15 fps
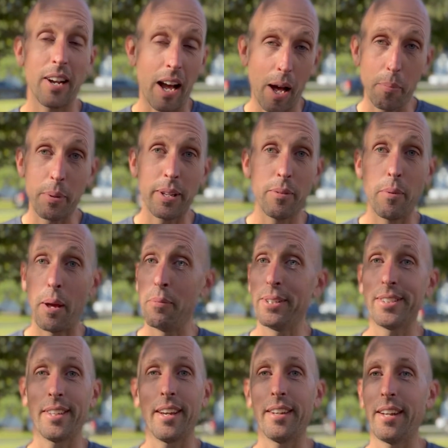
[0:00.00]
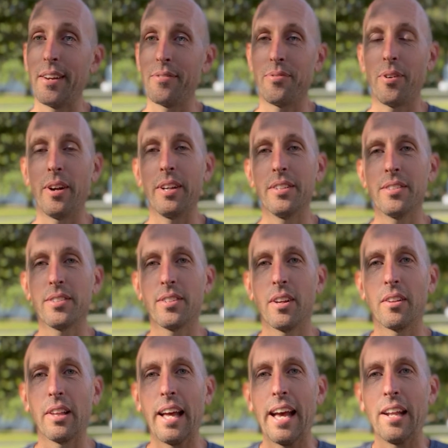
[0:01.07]
I'll be maybe saying that phrase a
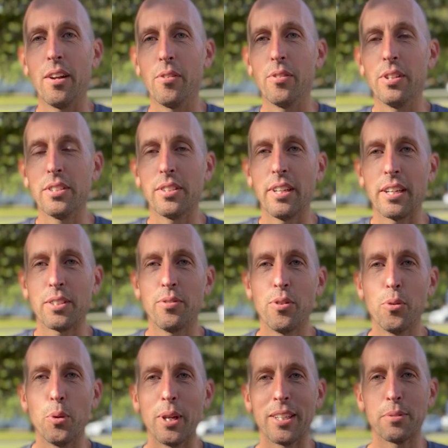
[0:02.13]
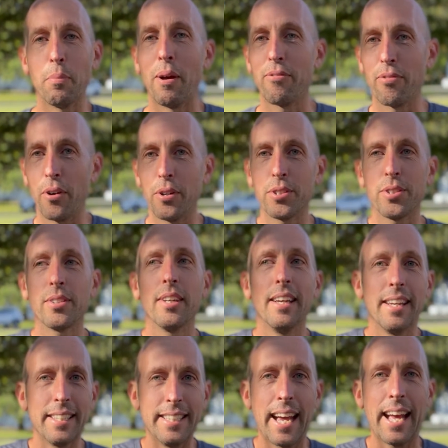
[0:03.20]
lot over these next few weeks. My first
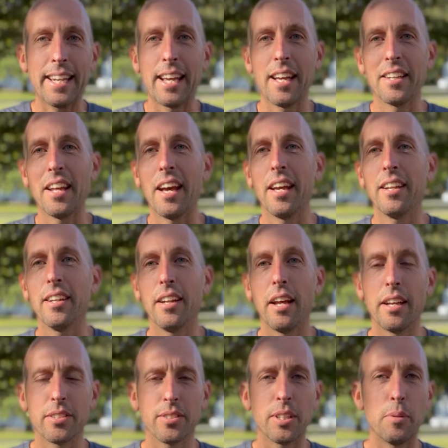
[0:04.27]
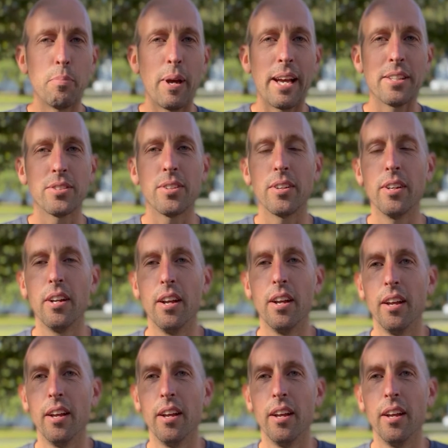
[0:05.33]
as lead pastor.